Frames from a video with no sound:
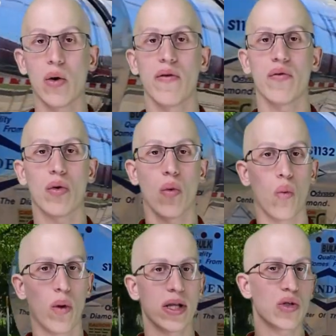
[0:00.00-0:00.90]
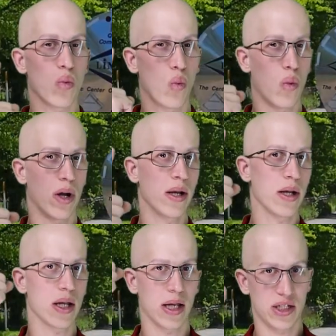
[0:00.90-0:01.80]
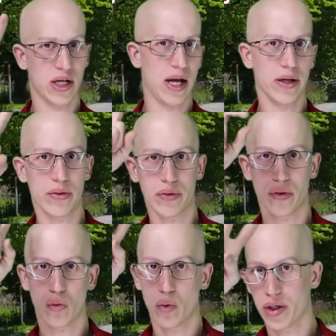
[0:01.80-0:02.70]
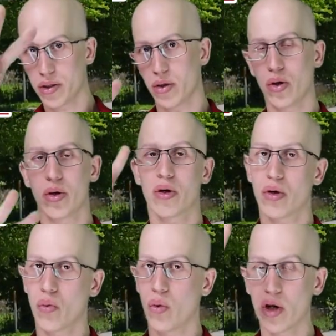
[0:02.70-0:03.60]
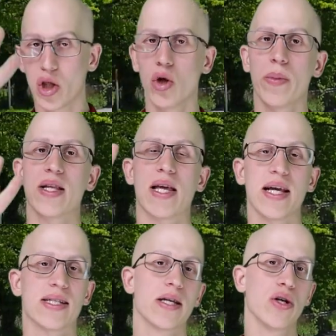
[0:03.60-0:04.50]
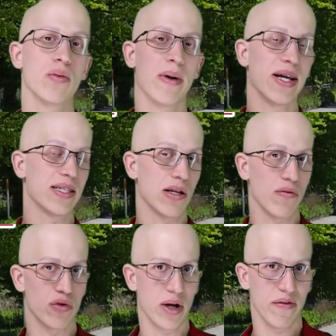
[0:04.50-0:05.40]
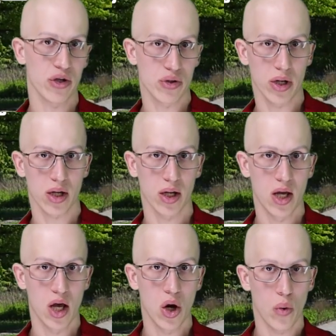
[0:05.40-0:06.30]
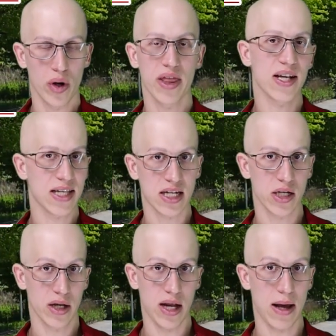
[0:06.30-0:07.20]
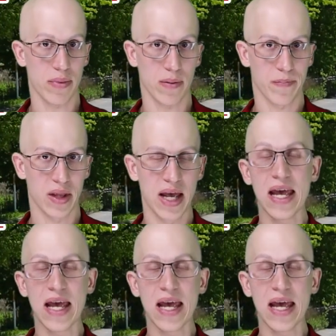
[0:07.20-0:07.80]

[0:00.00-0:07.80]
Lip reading: However, once one child or one dog or one human gets killed by a self-driving truck, what do you think is actually going to happen?